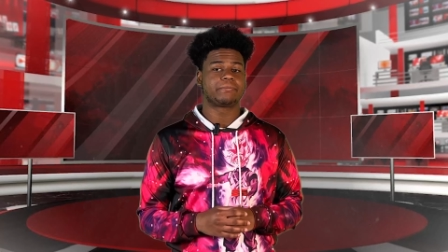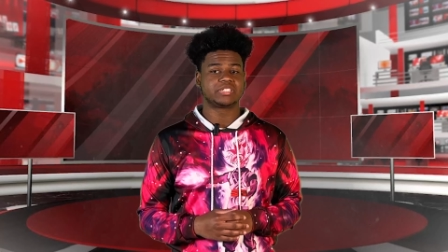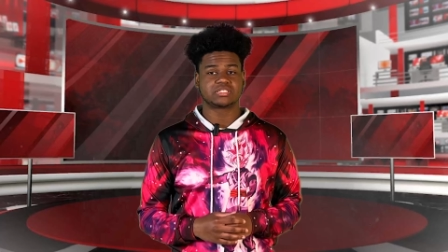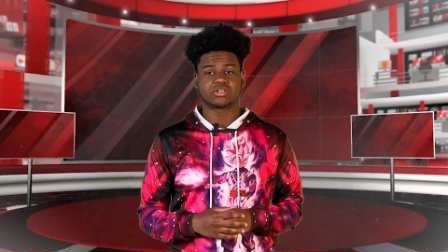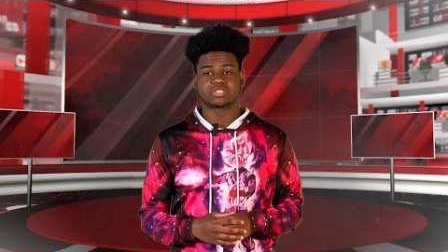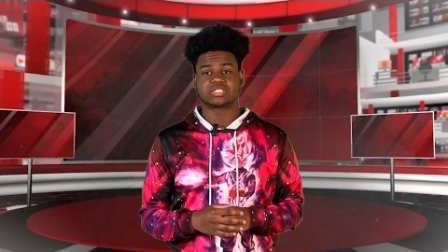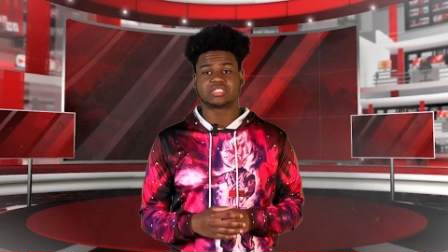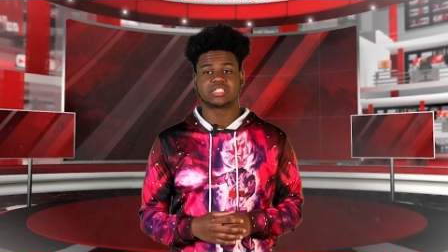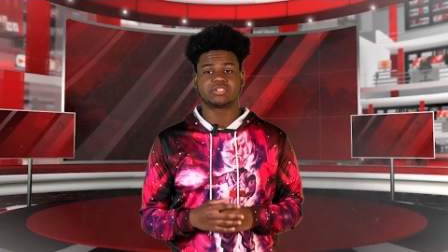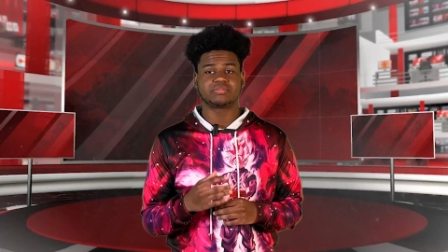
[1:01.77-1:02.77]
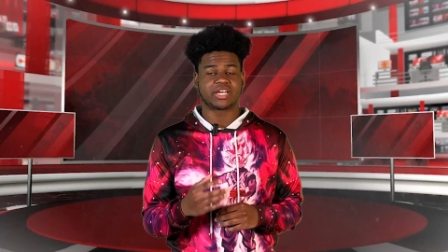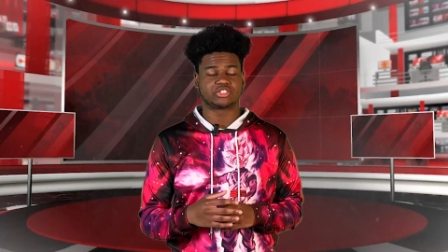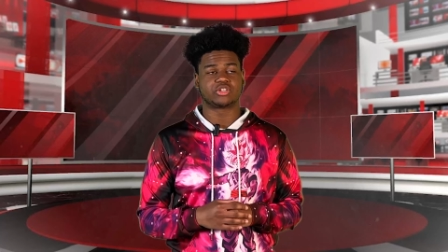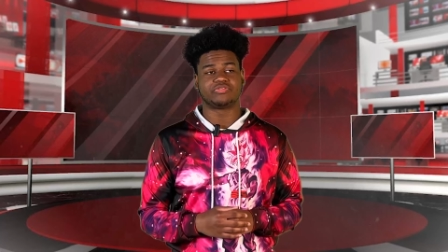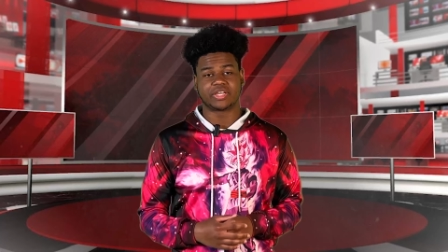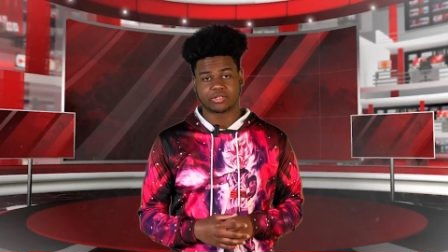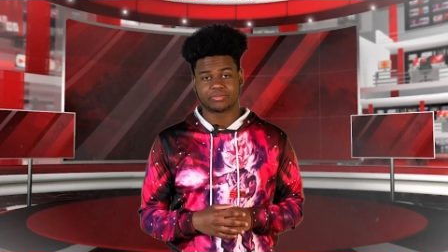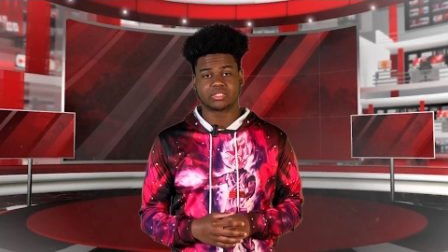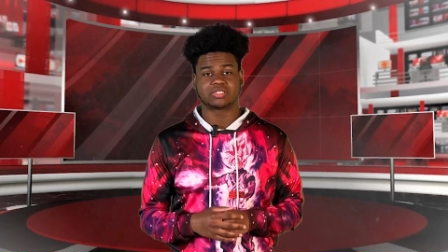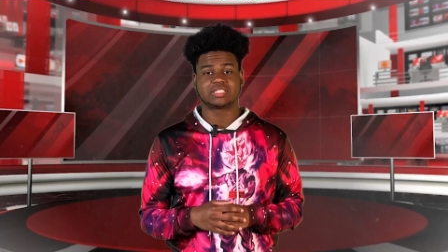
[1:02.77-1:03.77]
please go to the gym at your
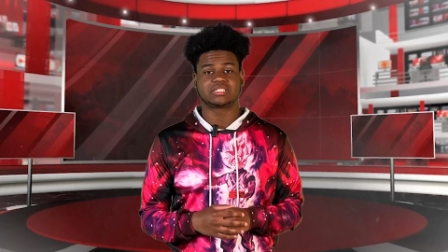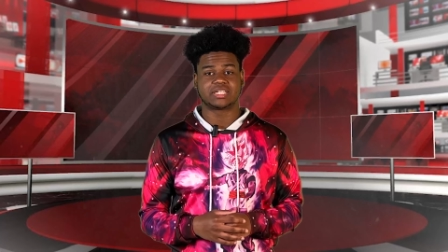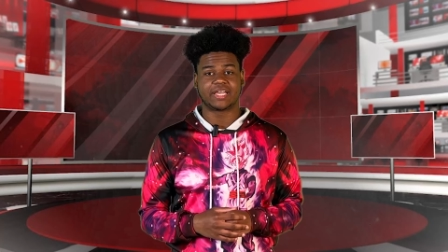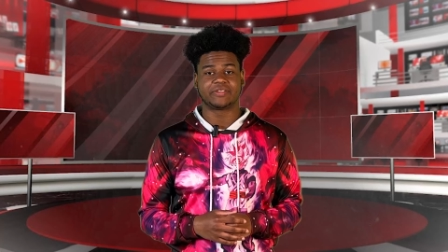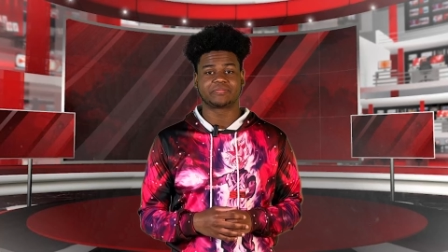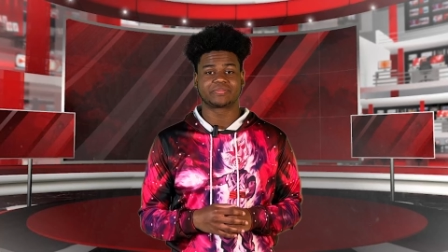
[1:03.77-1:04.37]
availability today.